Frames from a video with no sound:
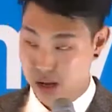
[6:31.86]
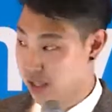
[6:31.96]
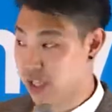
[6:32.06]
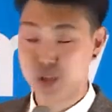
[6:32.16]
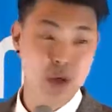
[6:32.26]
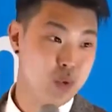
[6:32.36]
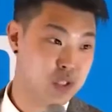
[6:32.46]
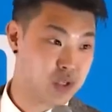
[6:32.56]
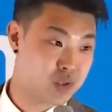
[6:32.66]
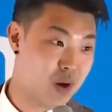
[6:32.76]
lecture that we
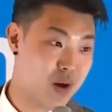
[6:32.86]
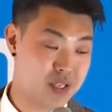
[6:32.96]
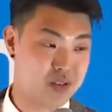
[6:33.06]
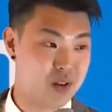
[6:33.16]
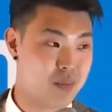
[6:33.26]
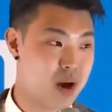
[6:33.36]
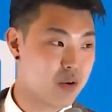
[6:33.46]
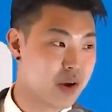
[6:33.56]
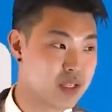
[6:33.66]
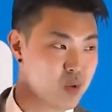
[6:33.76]
just saw. I saw the
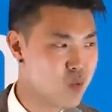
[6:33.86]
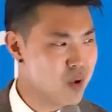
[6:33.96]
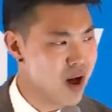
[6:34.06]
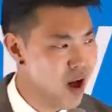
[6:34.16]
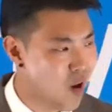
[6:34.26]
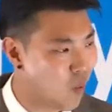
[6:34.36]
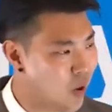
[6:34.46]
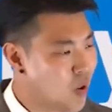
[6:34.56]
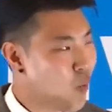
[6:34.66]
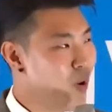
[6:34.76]
motto and I said, "Wow,
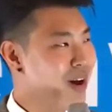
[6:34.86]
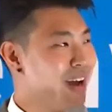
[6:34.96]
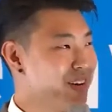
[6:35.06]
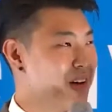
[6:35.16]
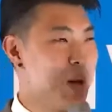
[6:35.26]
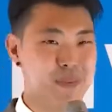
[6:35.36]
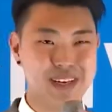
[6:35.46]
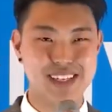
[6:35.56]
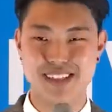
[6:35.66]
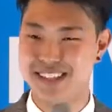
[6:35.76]
what kind of
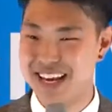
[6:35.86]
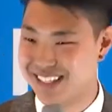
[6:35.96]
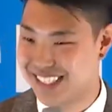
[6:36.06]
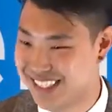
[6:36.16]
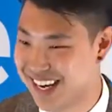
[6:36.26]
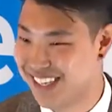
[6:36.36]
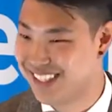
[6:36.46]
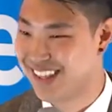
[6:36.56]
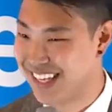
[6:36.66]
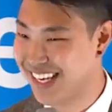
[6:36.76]
company says these kinds
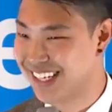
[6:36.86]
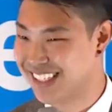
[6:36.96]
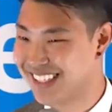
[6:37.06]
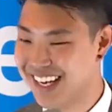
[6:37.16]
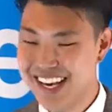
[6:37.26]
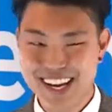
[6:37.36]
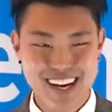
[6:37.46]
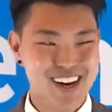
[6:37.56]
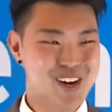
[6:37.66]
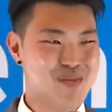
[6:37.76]
of things?"
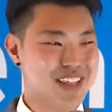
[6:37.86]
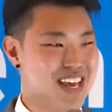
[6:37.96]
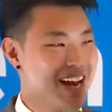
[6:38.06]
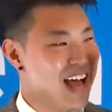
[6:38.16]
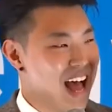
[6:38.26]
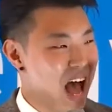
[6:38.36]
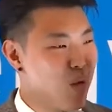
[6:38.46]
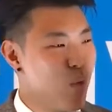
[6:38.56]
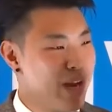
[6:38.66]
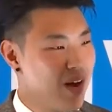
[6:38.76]
And then I
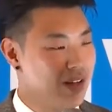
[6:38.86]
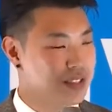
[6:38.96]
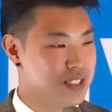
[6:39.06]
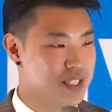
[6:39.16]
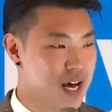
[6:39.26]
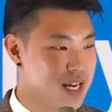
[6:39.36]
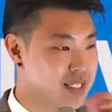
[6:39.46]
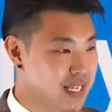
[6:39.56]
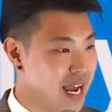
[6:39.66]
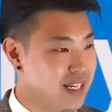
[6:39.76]
went onto the
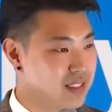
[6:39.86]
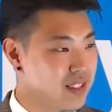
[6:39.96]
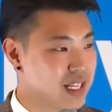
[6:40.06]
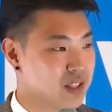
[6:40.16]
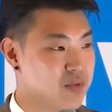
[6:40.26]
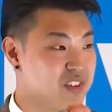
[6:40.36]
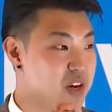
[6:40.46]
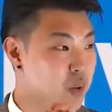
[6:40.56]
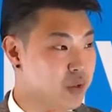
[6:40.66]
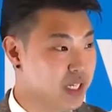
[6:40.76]
site, looked at the
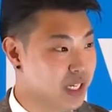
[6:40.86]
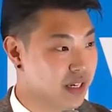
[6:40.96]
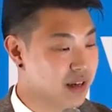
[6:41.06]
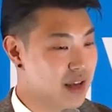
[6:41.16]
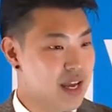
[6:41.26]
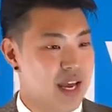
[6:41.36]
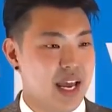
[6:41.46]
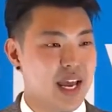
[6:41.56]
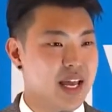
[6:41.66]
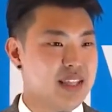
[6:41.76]
VOD,
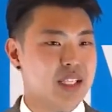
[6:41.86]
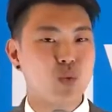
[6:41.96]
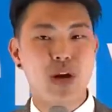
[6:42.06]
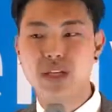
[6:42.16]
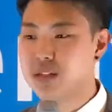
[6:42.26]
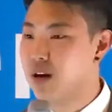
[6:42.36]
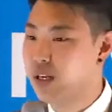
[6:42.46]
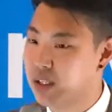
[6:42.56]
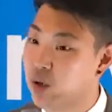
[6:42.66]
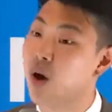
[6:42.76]
and that's when I
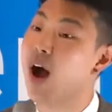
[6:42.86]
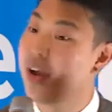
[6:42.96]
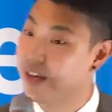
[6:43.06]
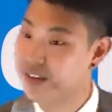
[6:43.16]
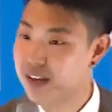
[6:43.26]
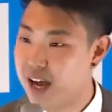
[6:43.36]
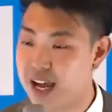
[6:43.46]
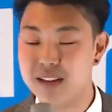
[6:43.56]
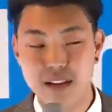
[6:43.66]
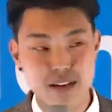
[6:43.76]
started to cry. I